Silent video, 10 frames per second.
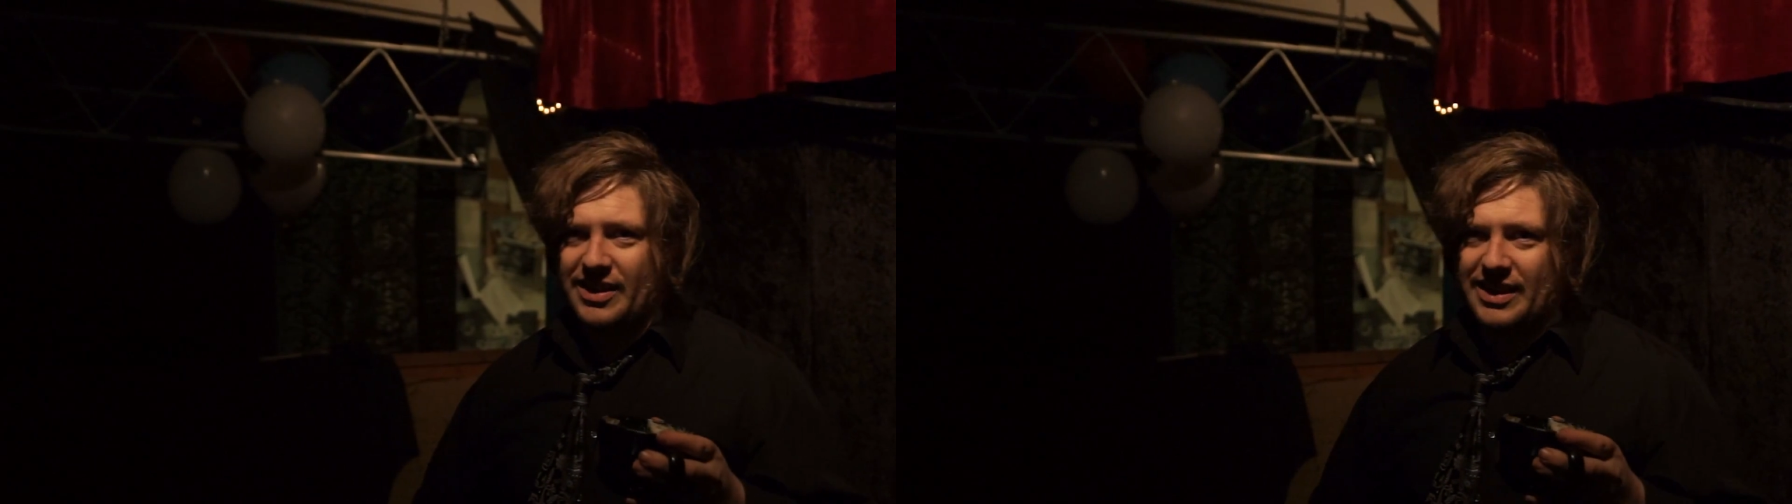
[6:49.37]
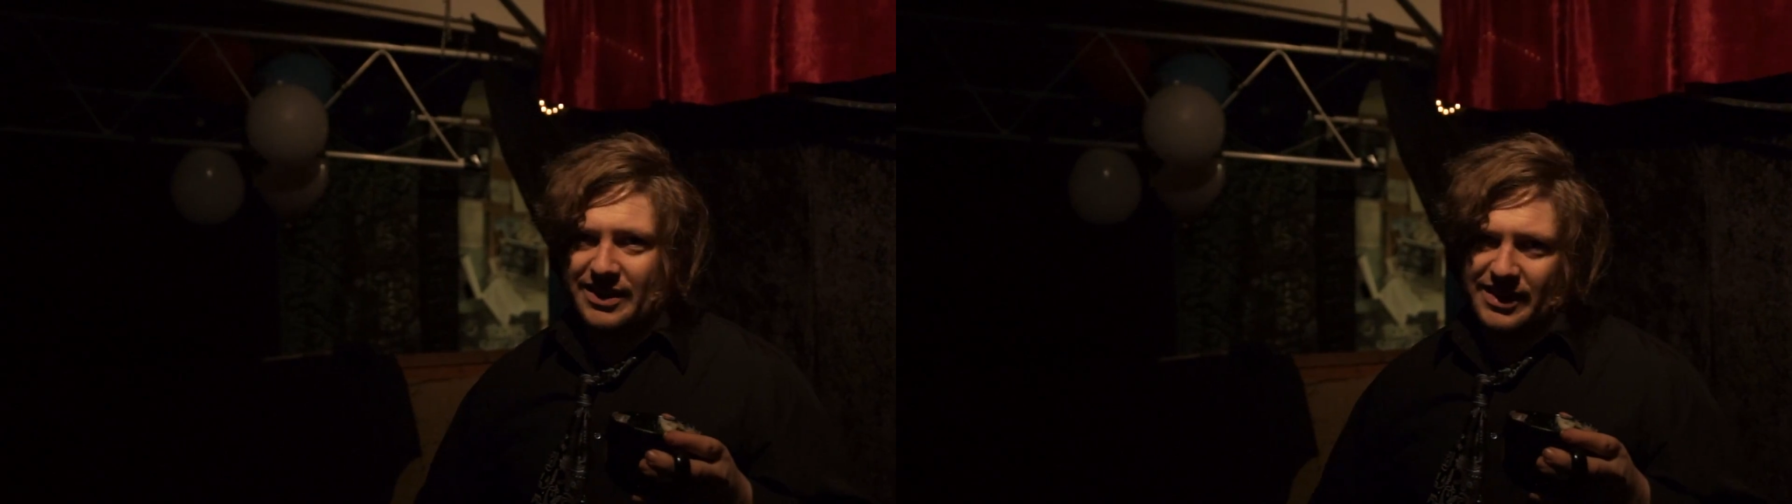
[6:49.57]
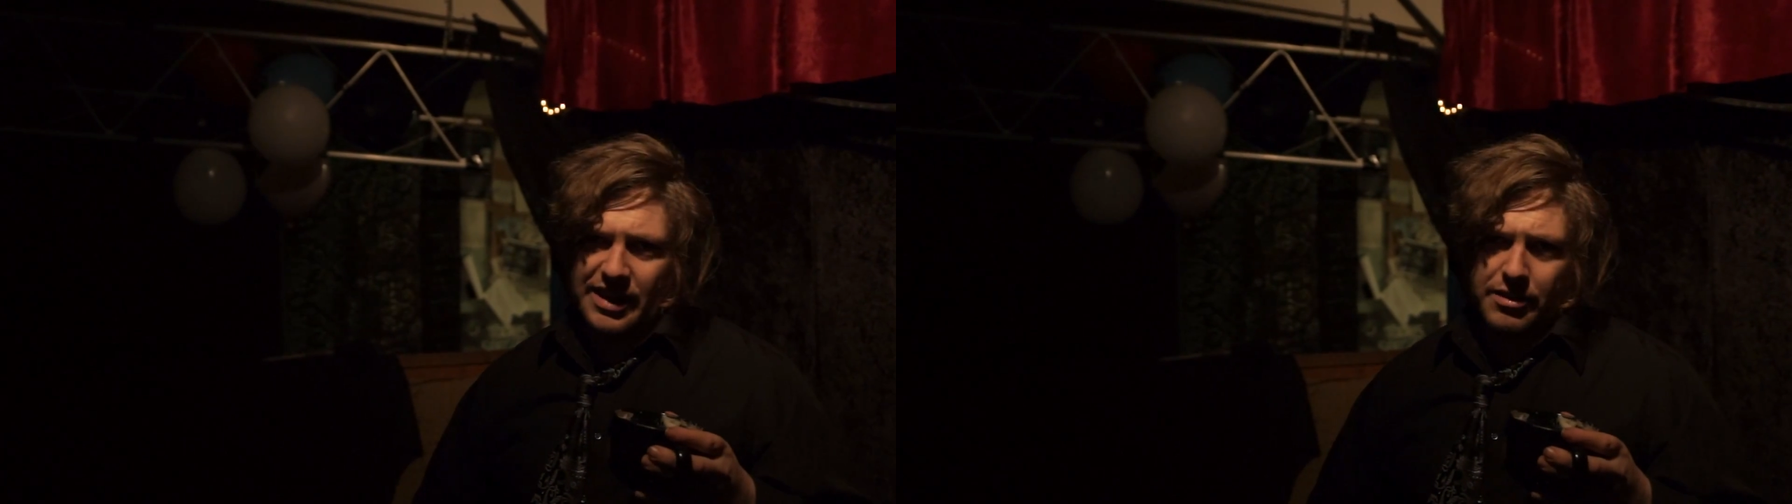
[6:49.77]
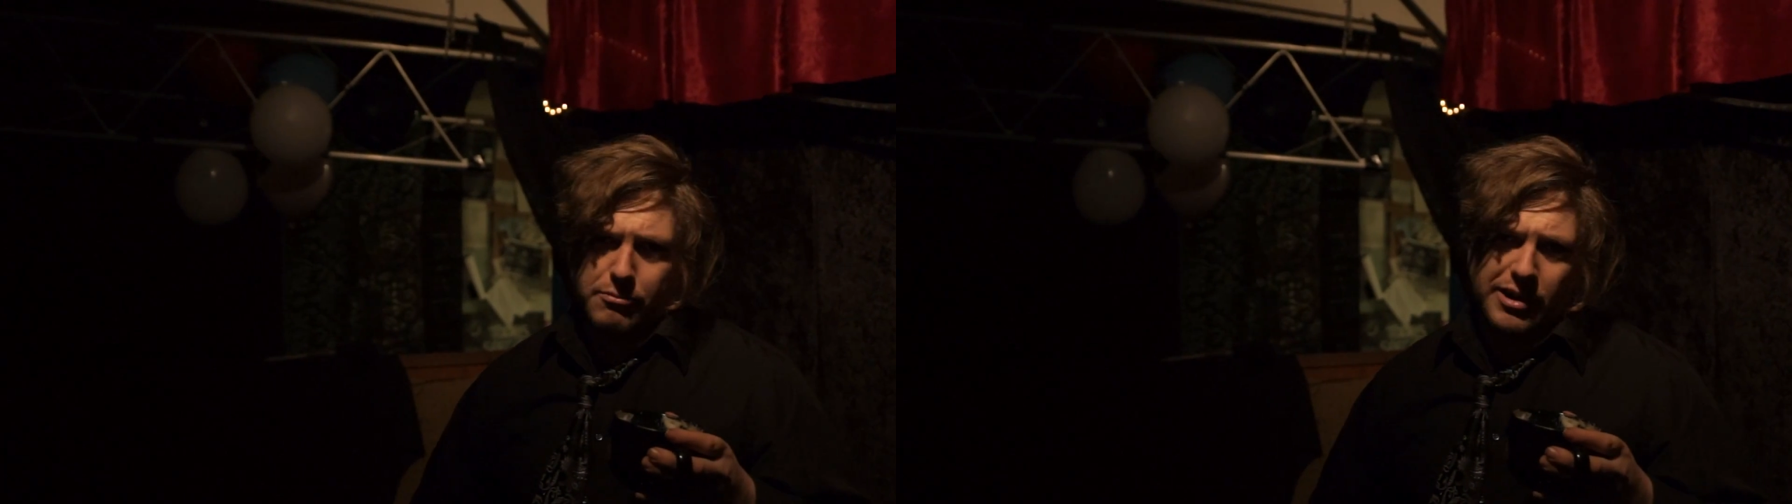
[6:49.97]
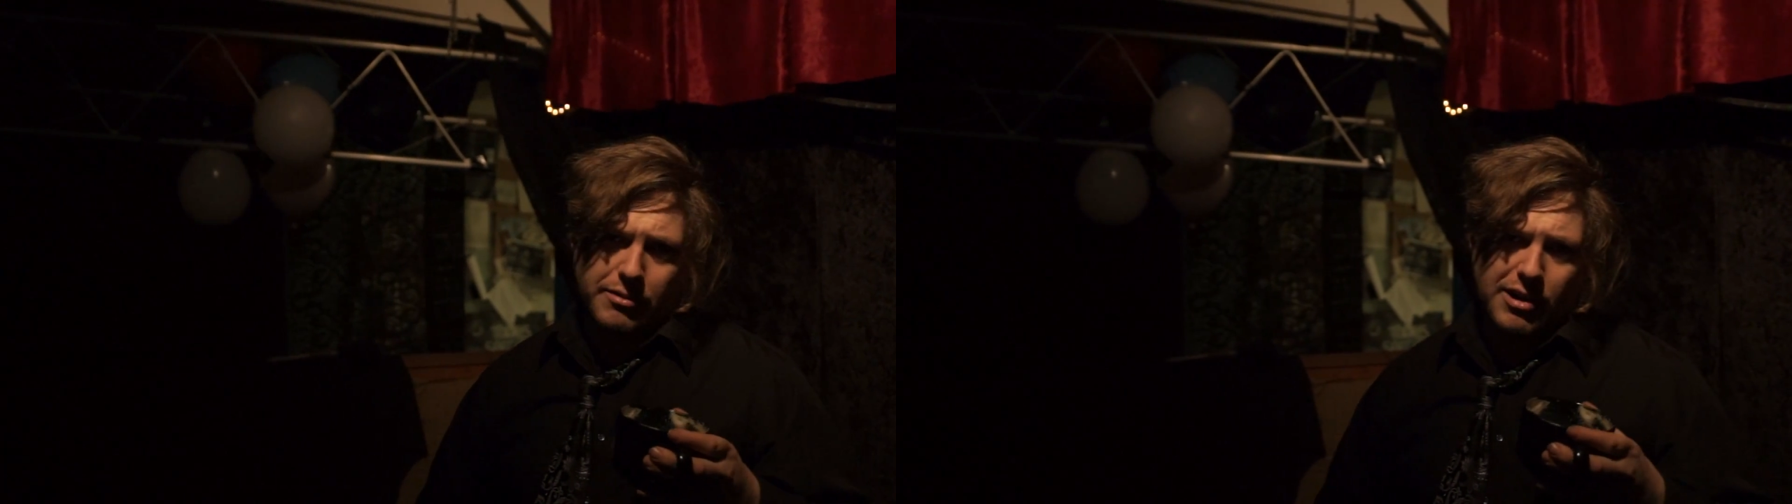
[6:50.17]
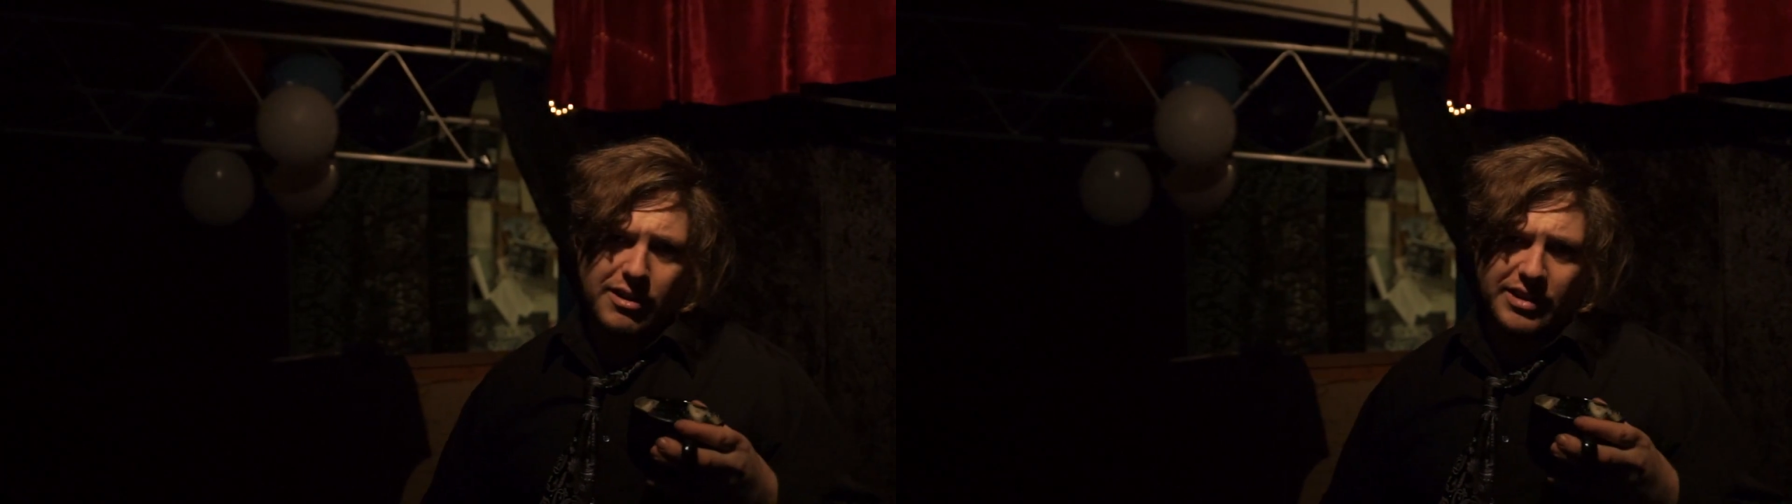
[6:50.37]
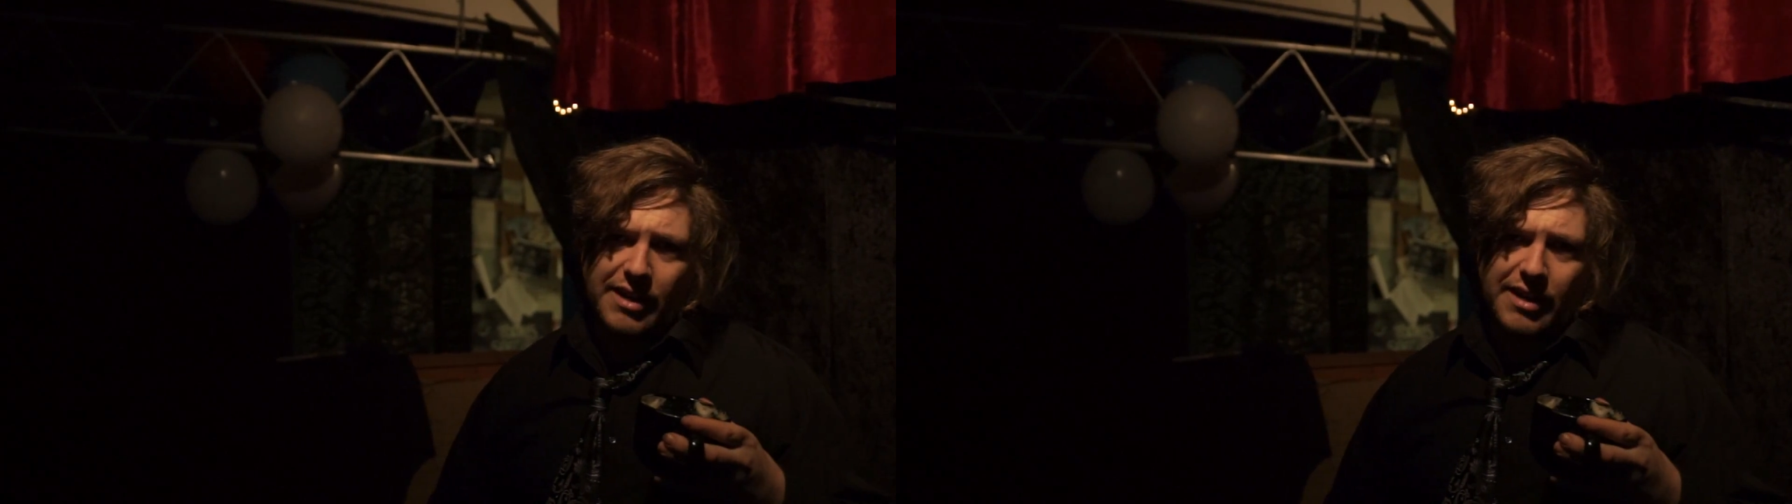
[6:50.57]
it the other way around.